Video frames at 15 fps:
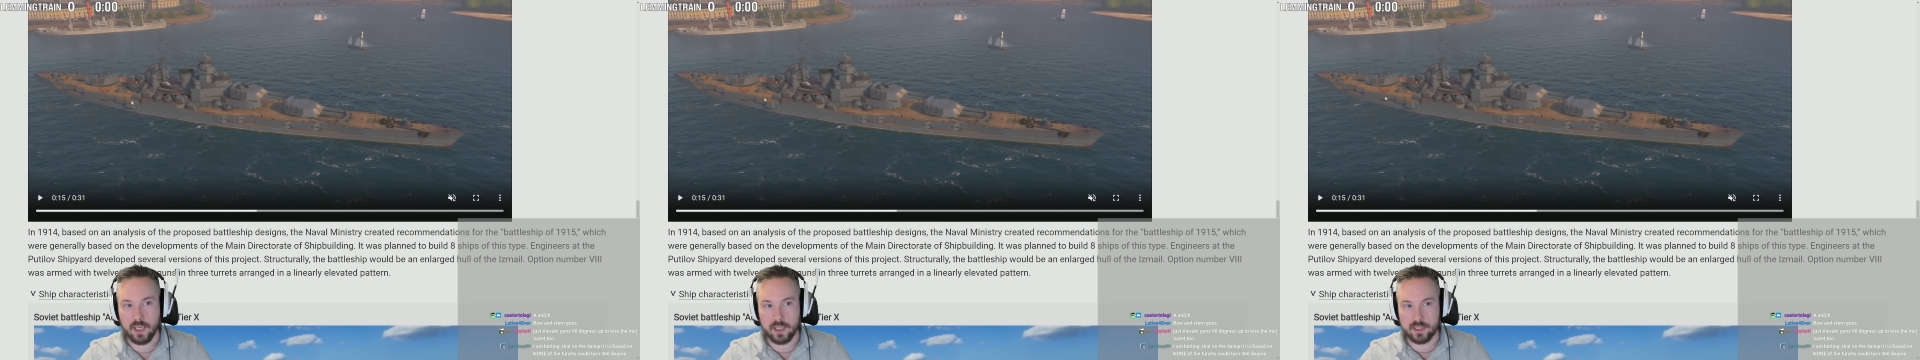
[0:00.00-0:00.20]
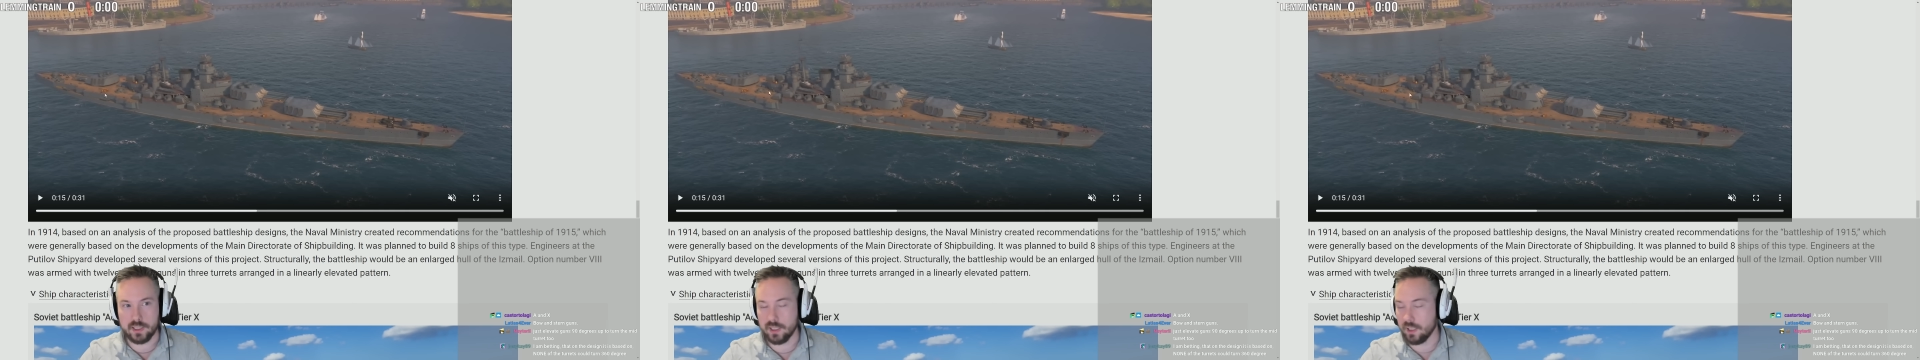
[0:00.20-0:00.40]

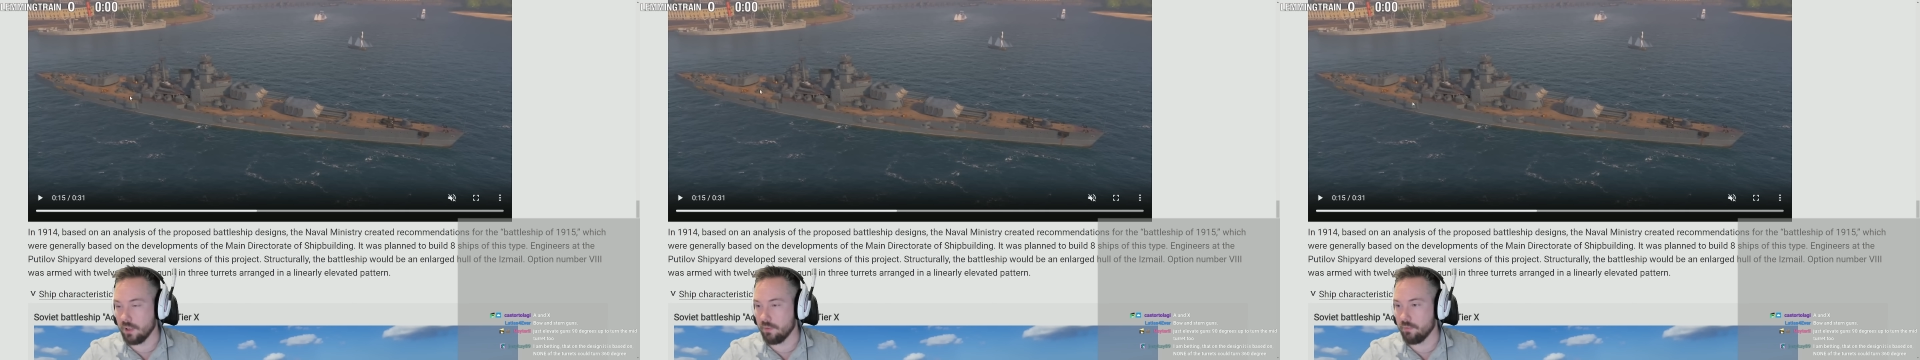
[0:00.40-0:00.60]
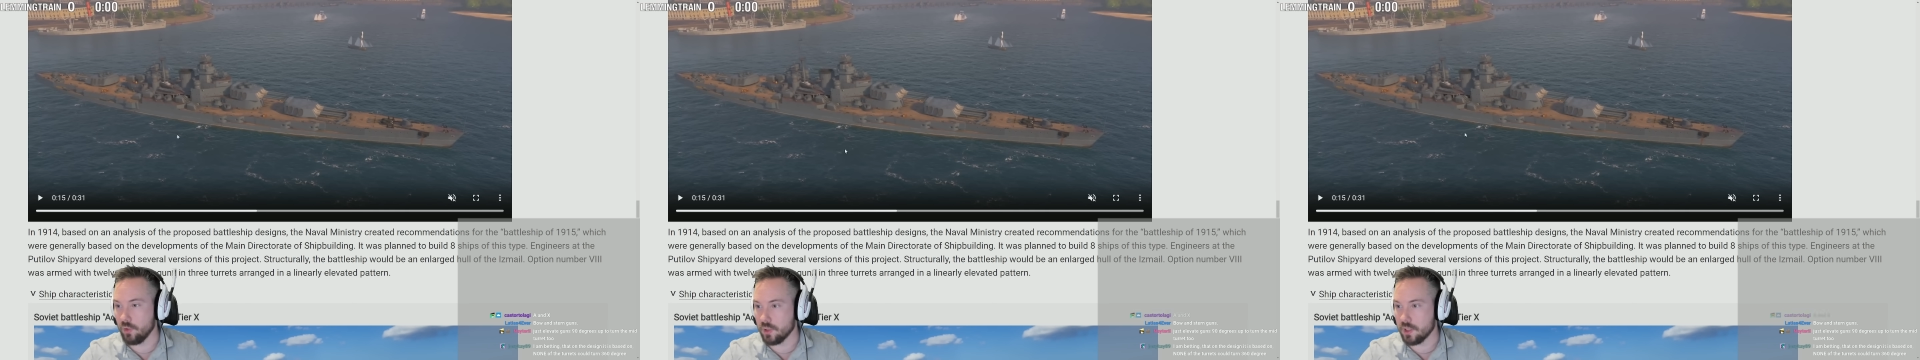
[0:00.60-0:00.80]
still have
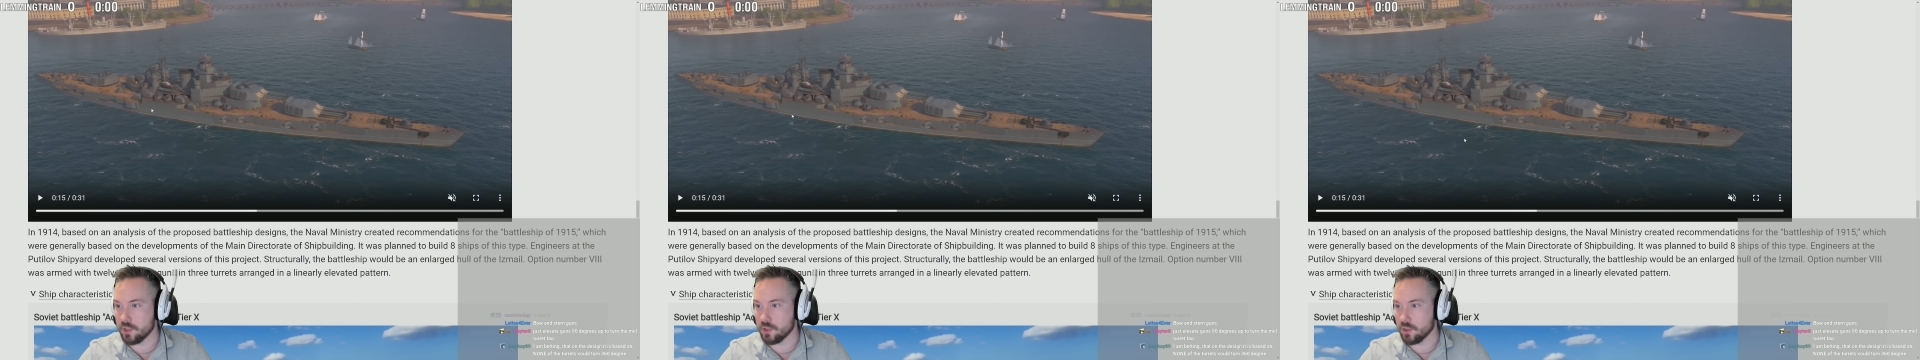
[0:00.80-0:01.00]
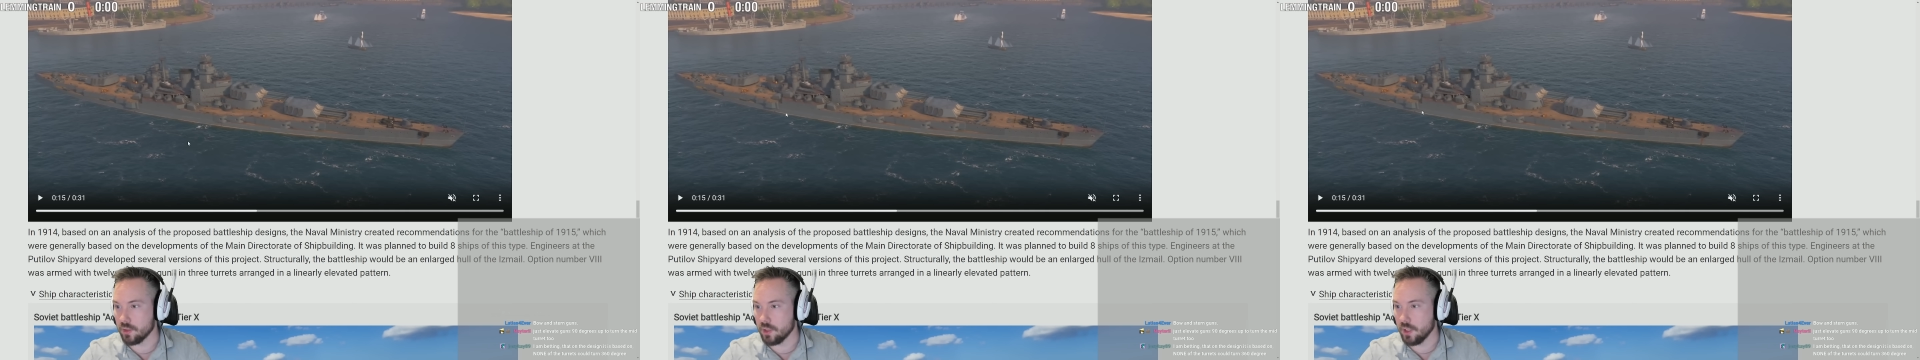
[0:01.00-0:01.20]
all guns
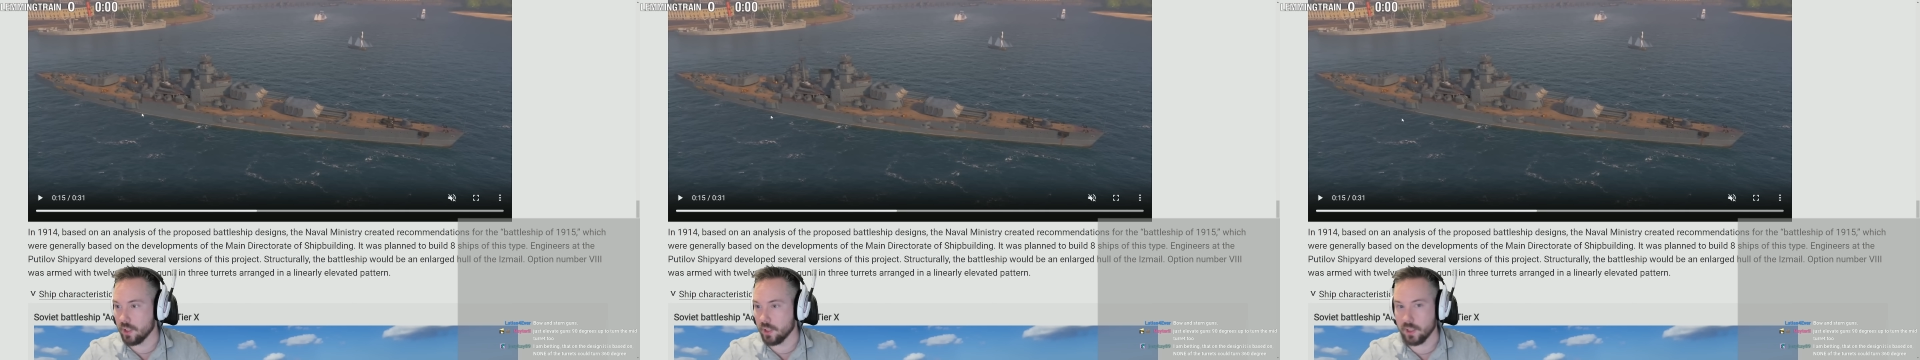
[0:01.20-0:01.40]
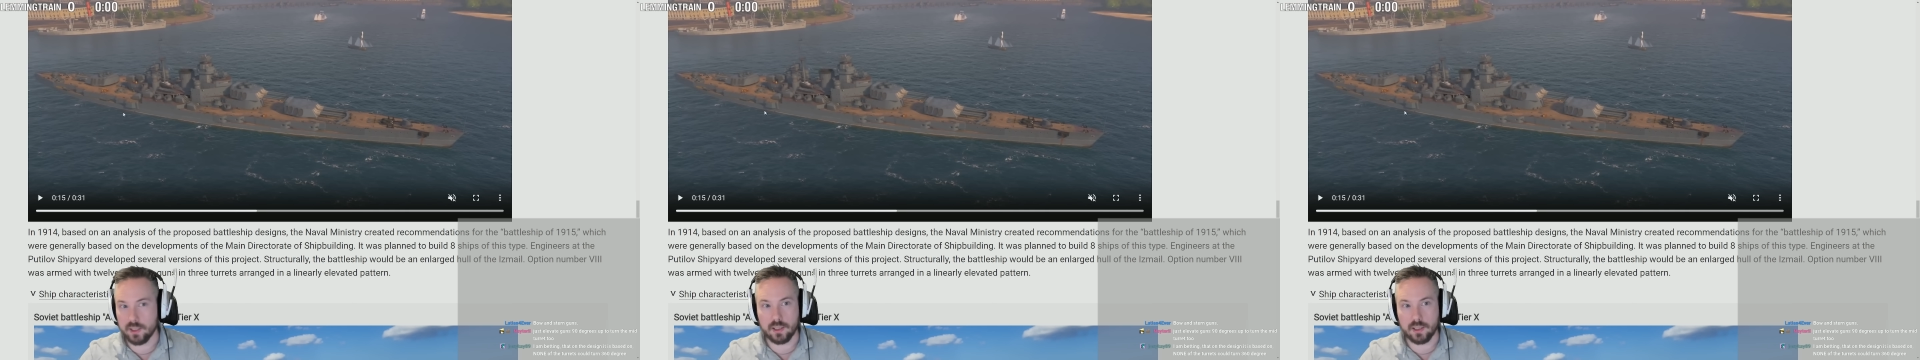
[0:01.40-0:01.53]
on target.